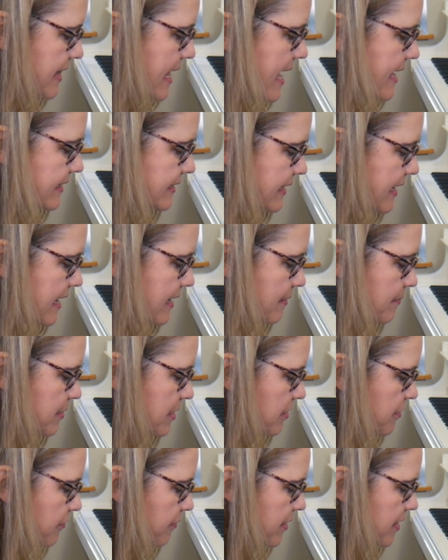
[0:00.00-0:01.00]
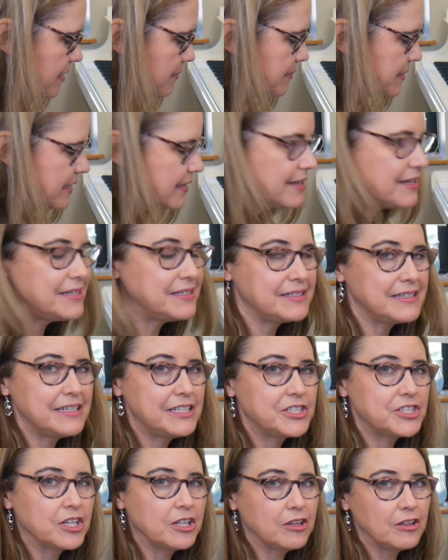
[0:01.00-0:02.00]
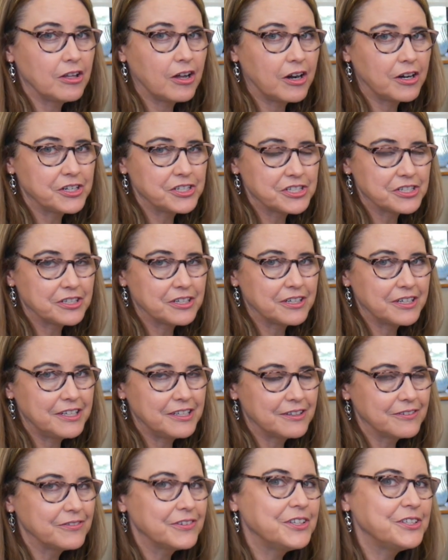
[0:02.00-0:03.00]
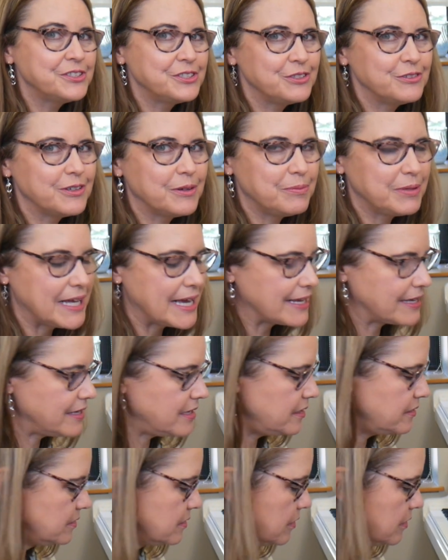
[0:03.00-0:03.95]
That's got to be 3 because it's a larger interval to a black key.